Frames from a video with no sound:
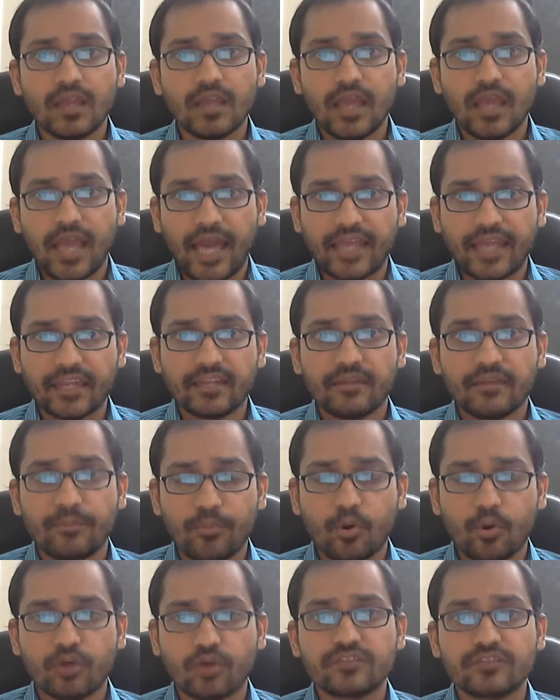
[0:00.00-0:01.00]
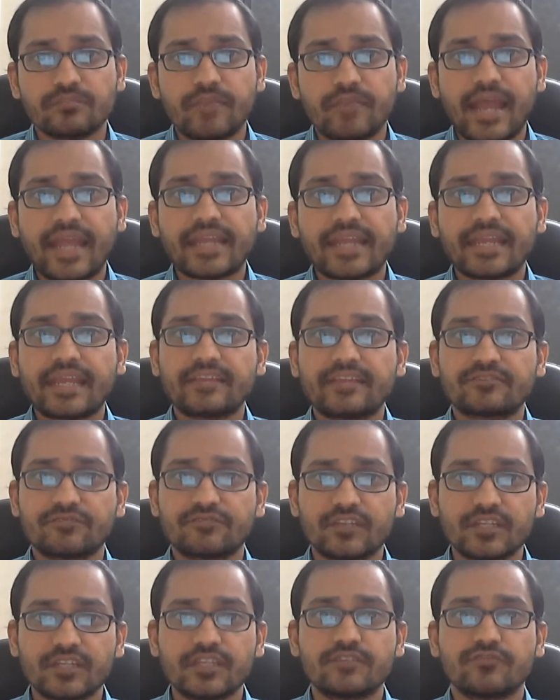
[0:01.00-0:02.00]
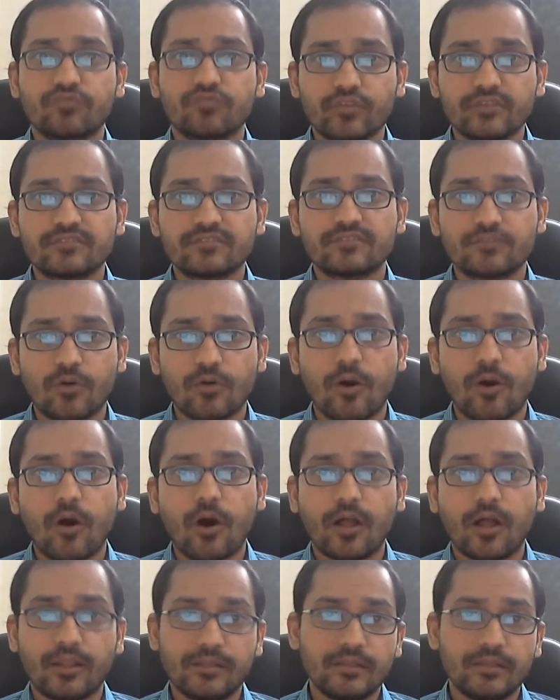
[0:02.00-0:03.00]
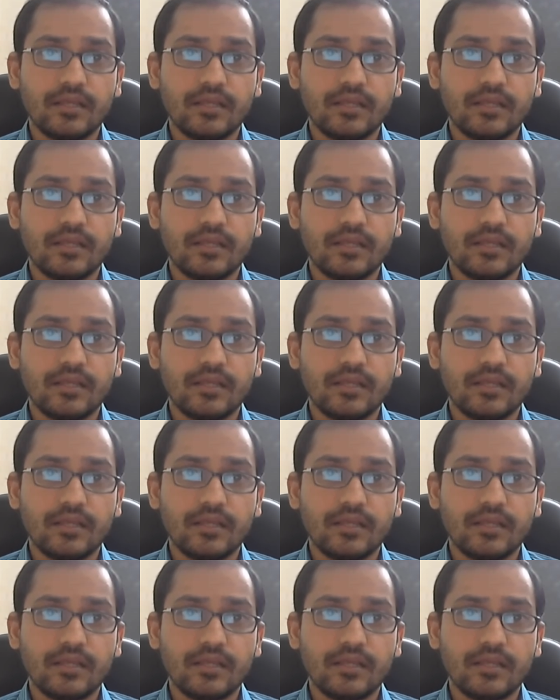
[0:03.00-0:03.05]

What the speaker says: And in deposit bankings, we need to install